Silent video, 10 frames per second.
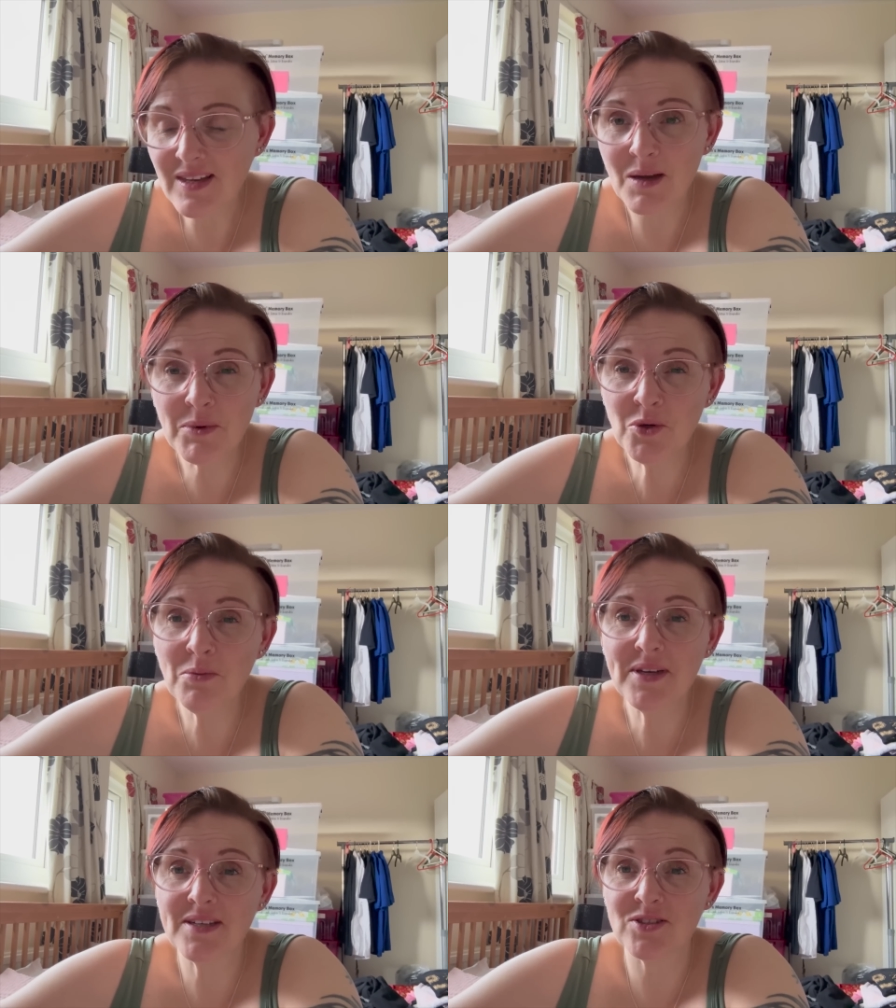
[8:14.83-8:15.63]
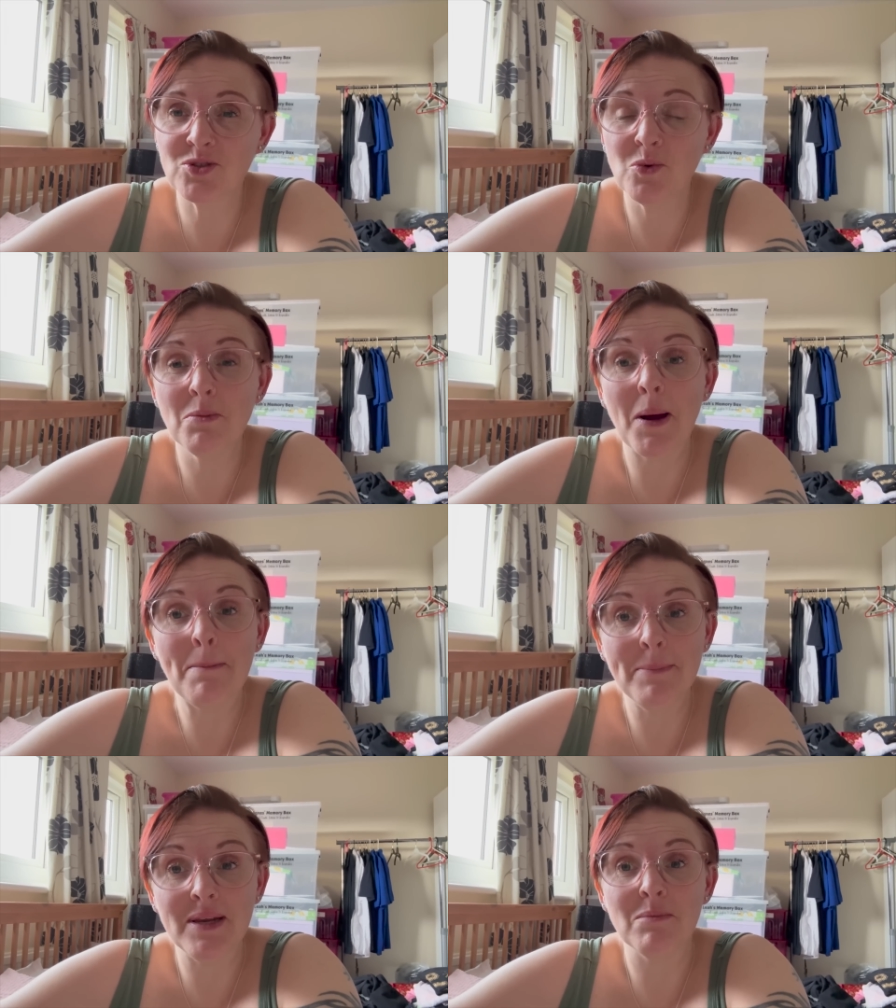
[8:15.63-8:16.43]
and we normally get to school about a
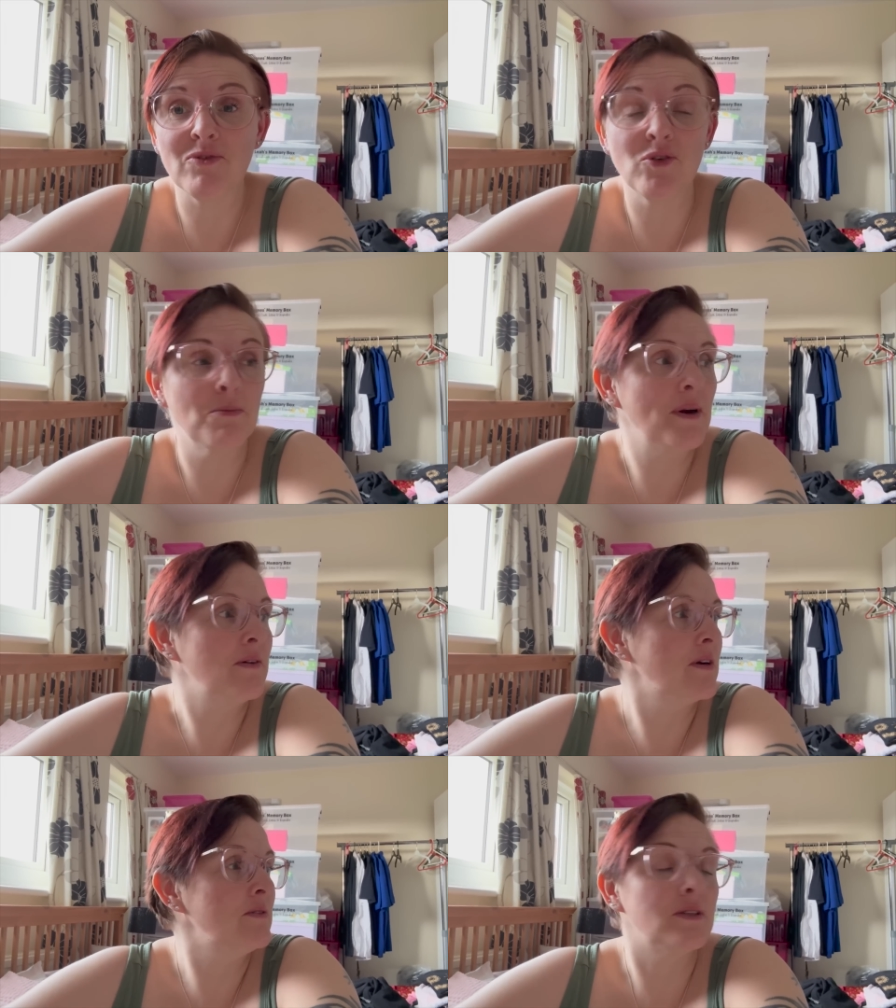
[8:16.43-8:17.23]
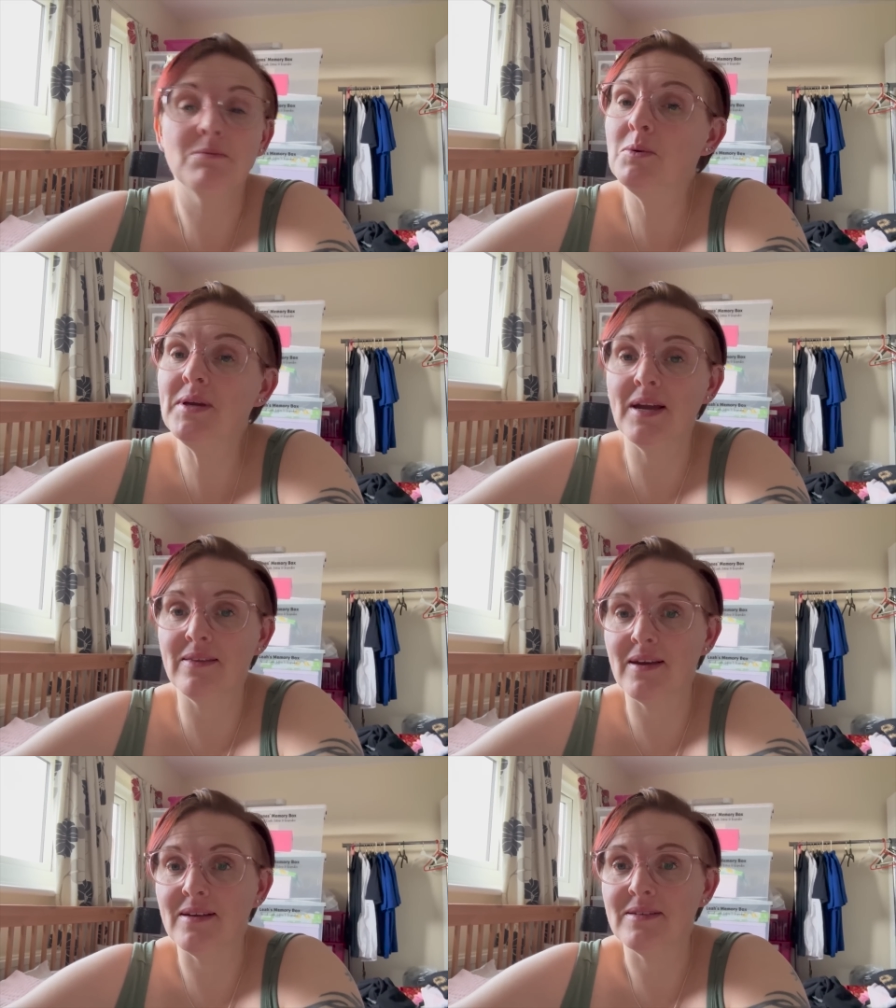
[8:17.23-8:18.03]
minute before the bell goes but we get
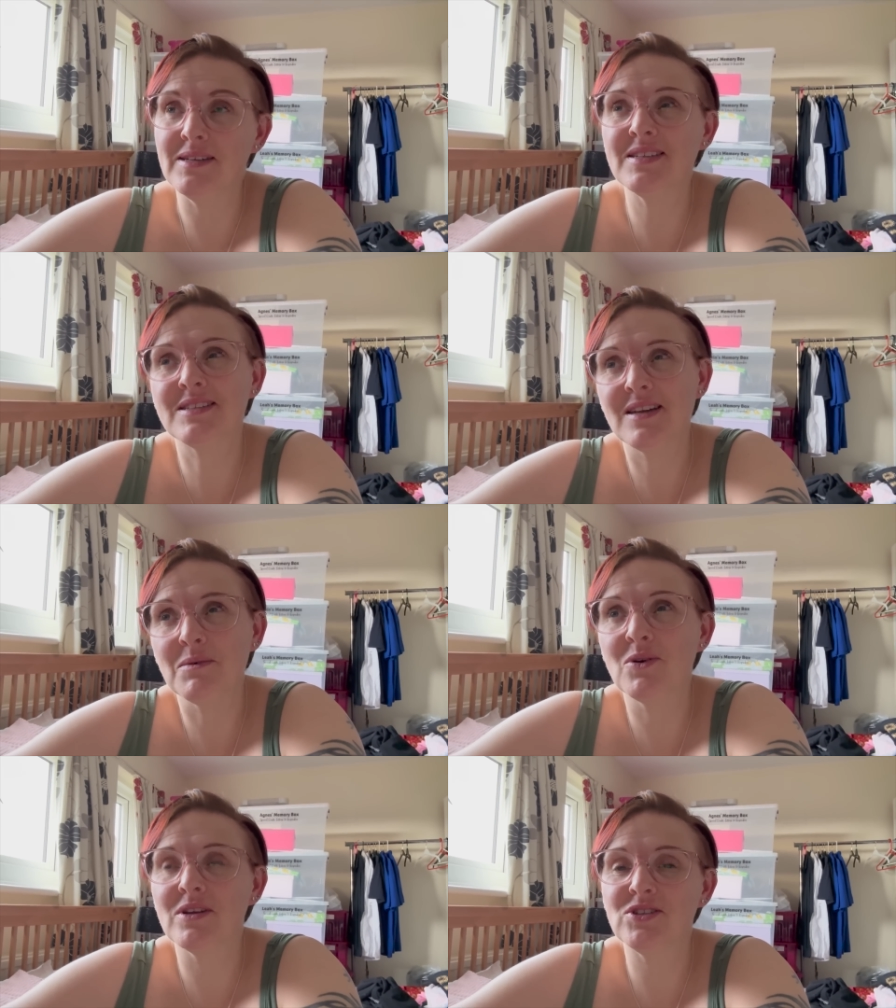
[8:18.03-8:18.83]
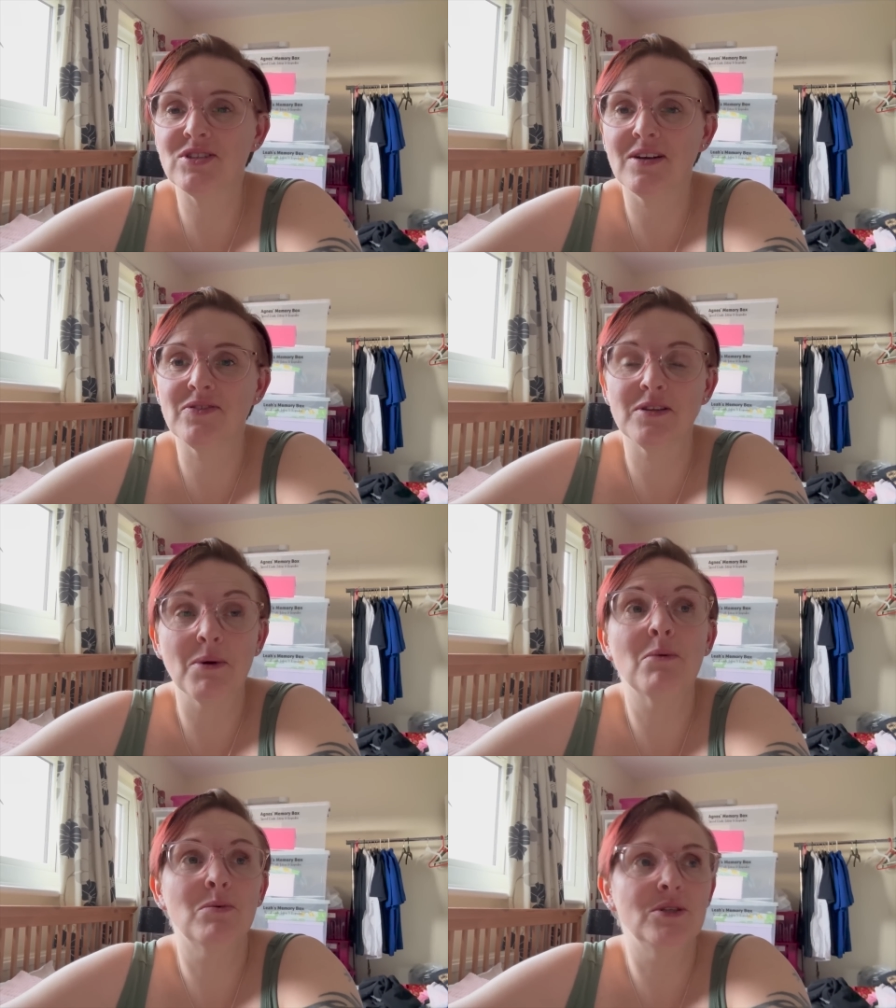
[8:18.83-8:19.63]
there yesterday we got there just after the
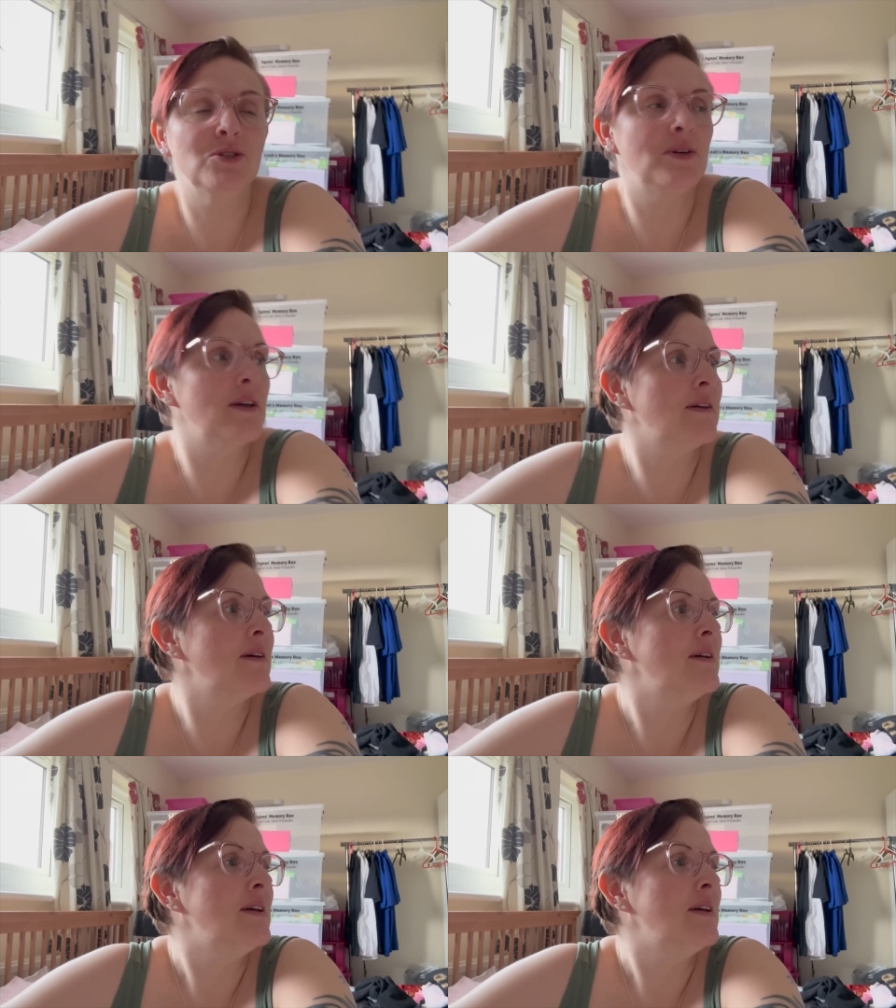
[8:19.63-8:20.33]
bell but we do get there